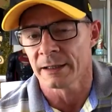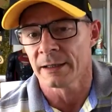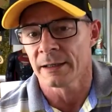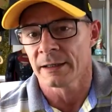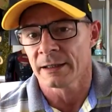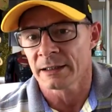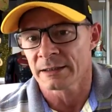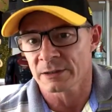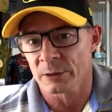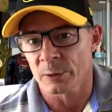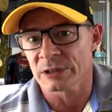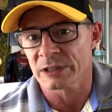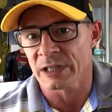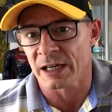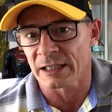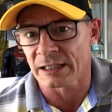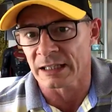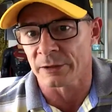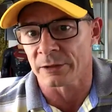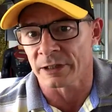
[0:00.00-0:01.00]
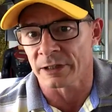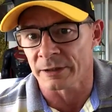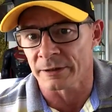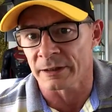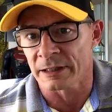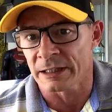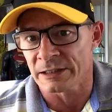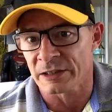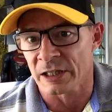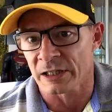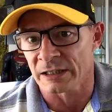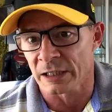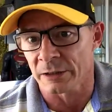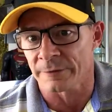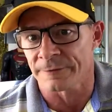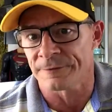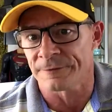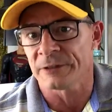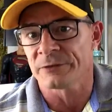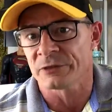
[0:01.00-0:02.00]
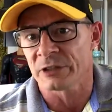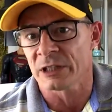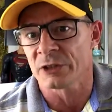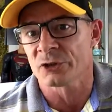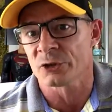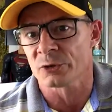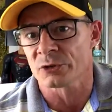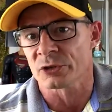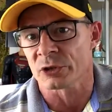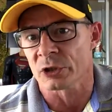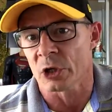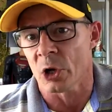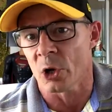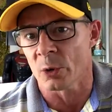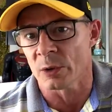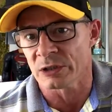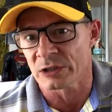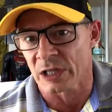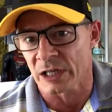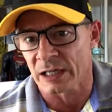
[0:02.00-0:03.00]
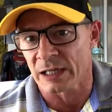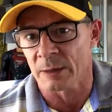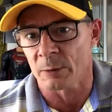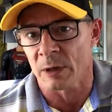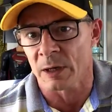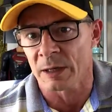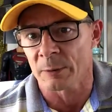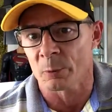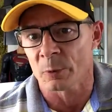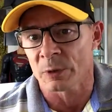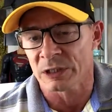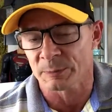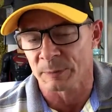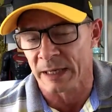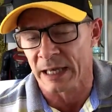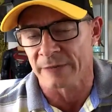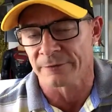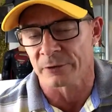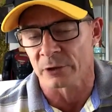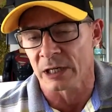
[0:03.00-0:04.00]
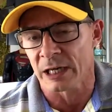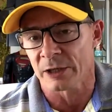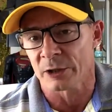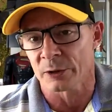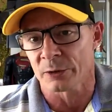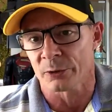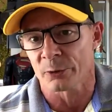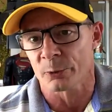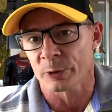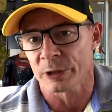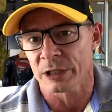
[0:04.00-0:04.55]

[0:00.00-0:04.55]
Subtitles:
So he's got another 50 issues to go. He's planned for 103